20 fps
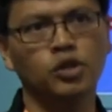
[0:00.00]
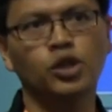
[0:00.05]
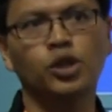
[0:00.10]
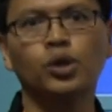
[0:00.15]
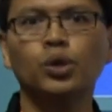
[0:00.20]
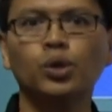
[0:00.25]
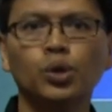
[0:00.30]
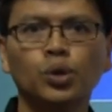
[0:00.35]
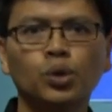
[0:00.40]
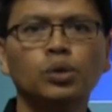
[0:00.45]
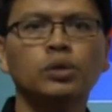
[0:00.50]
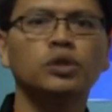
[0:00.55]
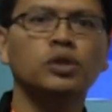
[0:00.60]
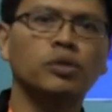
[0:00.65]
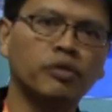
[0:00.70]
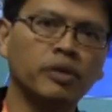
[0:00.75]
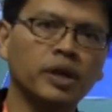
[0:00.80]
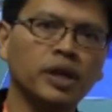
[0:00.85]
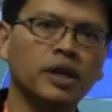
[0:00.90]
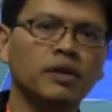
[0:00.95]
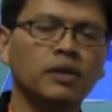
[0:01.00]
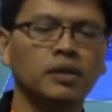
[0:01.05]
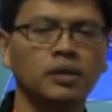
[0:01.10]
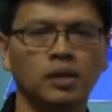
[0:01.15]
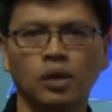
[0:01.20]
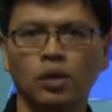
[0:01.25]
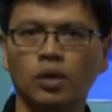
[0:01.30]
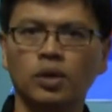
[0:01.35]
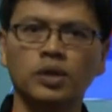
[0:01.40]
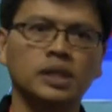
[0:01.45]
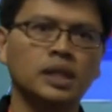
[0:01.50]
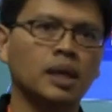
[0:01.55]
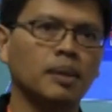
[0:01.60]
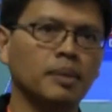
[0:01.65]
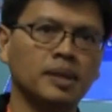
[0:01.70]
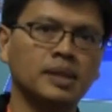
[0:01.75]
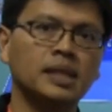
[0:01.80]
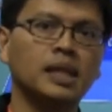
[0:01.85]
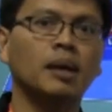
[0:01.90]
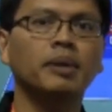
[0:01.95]
2, 3, or
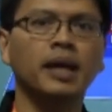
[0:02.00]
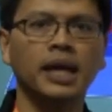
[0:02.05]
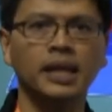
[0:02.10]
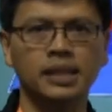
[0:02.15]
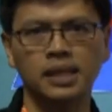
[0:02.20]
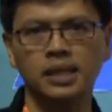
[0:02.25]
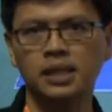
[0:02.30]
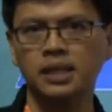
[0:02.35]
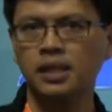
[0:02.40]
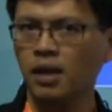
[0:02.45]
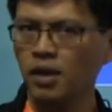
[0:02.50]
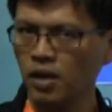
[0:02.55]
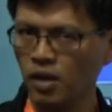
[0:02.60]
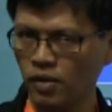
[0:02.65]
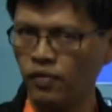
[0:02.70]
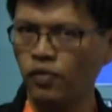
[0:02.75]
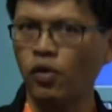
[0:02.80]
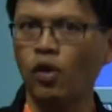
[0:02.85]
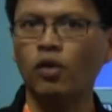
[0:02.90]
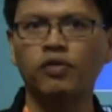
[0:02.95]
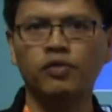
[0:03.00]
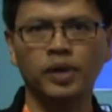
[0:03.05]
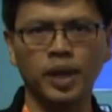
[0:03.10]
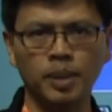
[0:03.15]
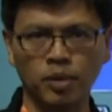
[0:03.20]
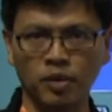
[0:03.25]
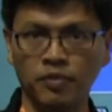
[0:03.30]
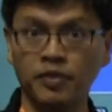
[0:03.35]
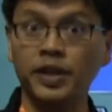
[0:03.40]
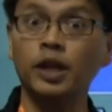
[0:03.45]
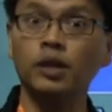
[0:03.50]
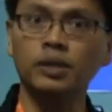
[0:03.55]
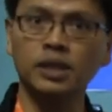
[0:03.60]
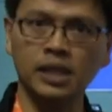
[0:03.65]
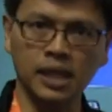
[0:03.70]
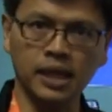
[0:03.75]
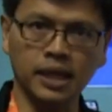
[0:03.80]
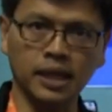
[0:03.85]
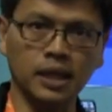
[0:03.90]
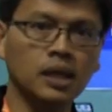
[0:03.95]
in some cases 4 frame of video
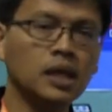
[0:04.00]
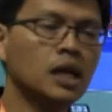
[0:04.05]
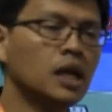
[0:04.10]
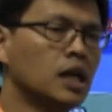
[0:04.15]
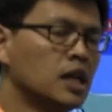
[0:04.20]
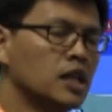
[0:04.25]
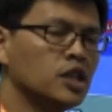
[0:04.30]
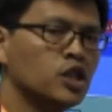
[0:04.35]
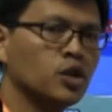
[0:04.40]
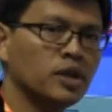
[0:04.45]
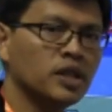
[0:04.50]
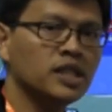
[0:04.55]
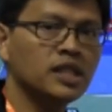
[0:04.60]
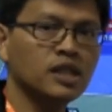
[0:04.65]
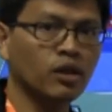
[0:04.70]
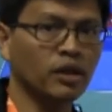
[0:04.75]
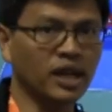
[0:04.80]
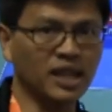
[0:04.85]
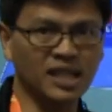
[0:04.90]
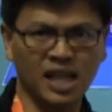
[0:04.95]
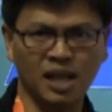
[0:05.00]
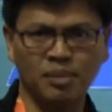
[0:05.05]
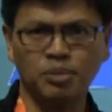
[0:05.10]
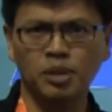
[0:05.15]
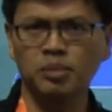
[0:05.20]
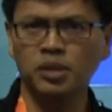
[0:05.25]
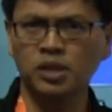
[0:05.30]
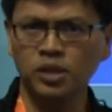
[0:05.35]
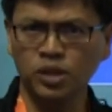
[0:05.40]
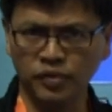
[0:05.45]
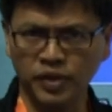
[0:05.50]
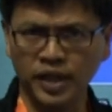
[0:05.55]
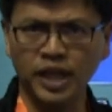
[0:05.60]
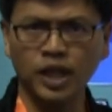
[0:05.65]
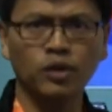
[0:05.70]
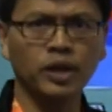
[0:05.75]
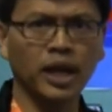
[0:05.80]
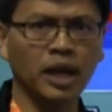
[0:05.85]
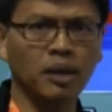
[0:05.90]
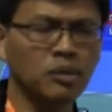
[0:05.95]
delay. So this is not acceptable to
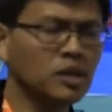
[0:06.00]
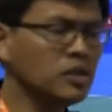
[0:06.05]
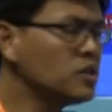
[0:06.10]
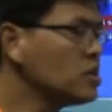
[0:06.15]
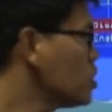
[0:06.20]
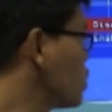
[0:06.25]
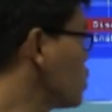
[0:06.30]
video gamers,